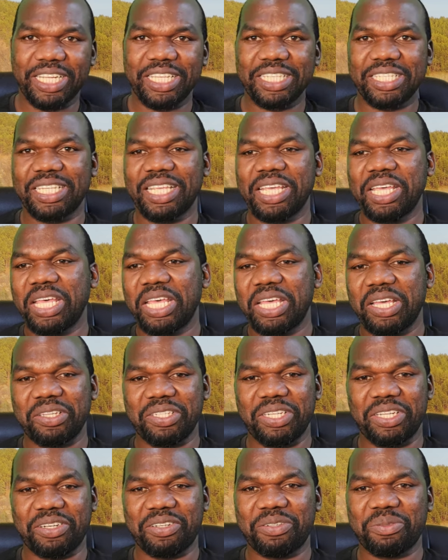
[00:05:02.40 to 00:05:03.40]
dress?
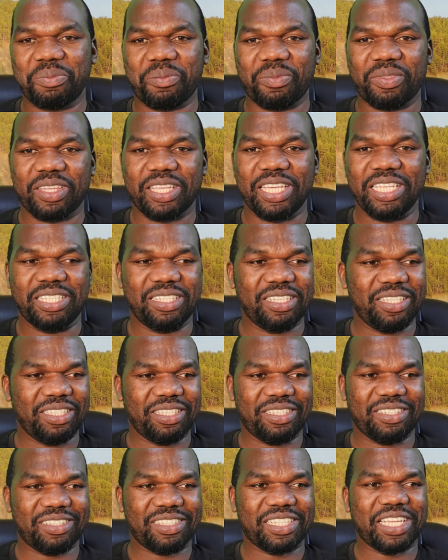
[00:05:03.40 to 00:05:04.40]
No.
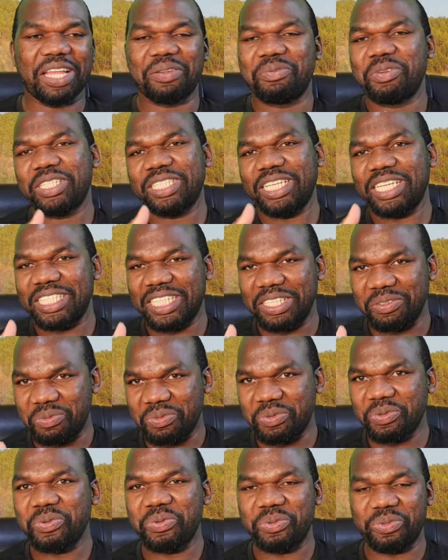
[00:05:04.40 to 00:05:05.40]
Can we change the
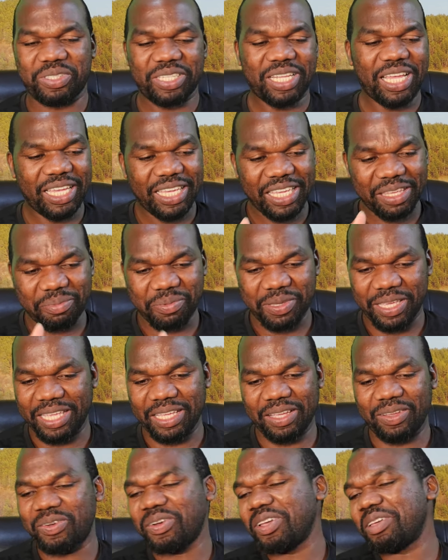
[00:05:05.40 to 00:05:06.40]
rules? I keep
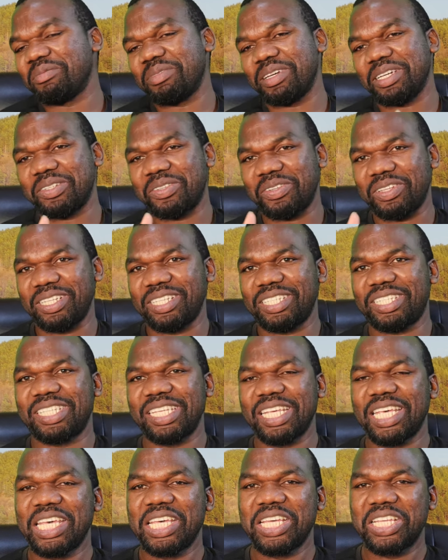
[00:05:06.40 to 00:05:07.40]
going back to
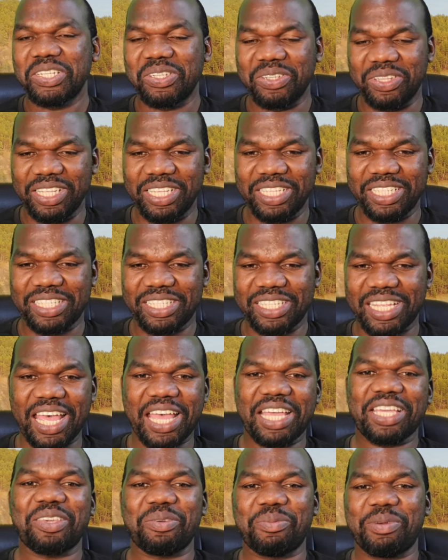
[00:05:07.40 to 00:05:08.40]
this
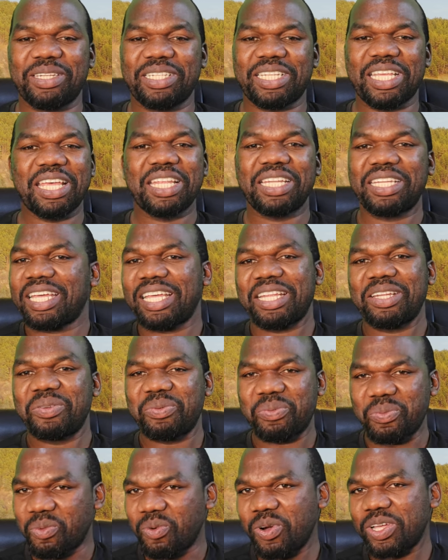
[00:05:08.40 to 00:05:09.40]
argument.
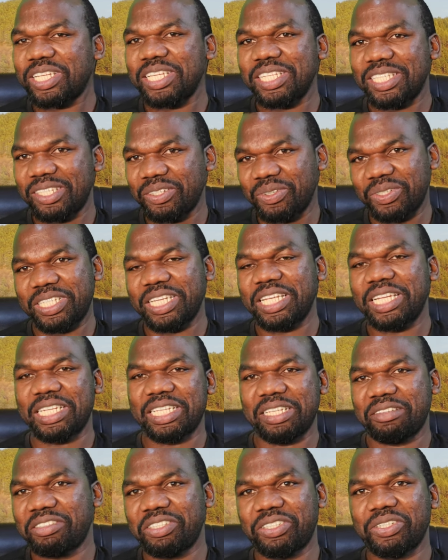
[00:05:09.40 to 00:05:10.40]
And what is the
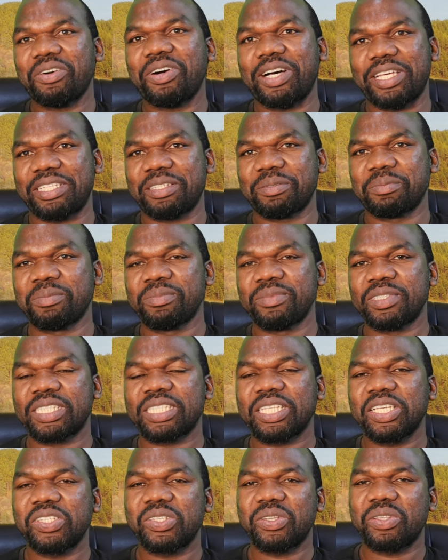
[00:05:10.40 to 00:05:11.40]
alternative? Show us.
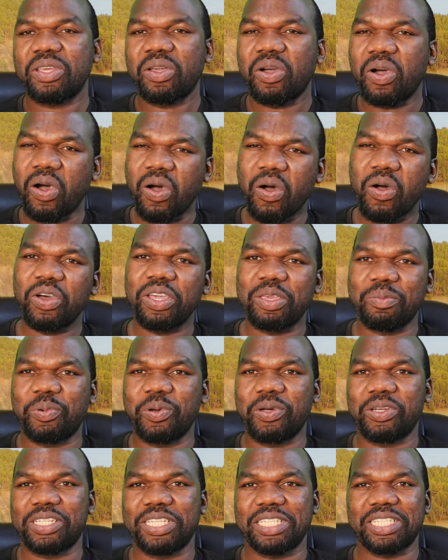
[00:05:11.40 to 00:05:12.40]
So the whole
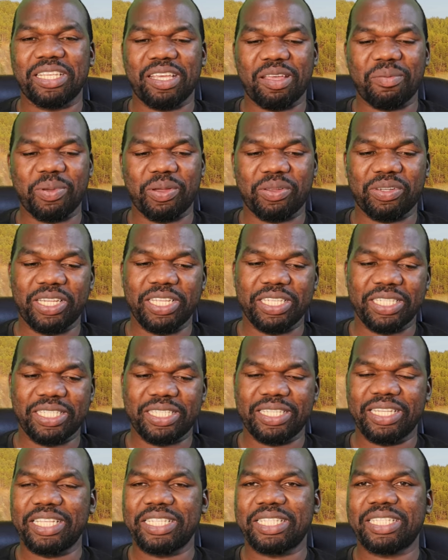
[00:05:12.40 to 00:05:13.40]
hypocrisy about
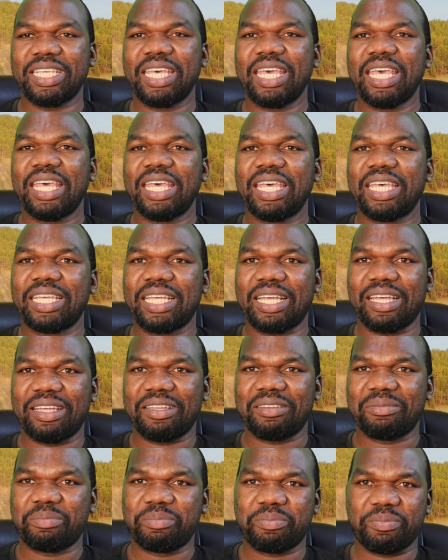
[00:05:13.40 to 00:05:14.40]
let's speak
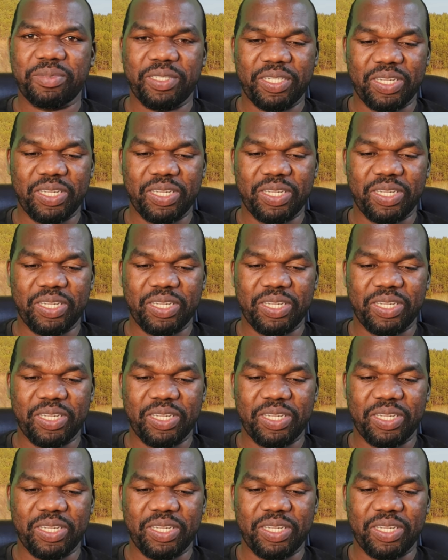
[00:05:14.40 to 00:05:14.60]
our